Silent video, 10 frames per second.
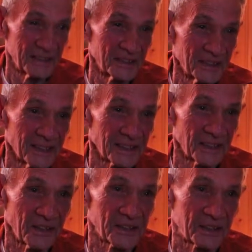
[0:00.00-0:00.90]
you are a
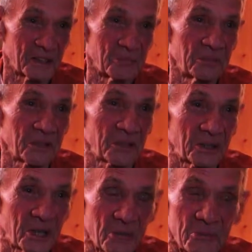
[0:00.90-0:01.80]
great
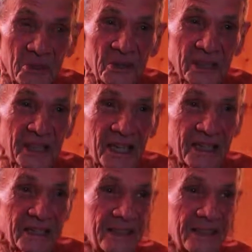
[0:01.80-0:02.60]
communicator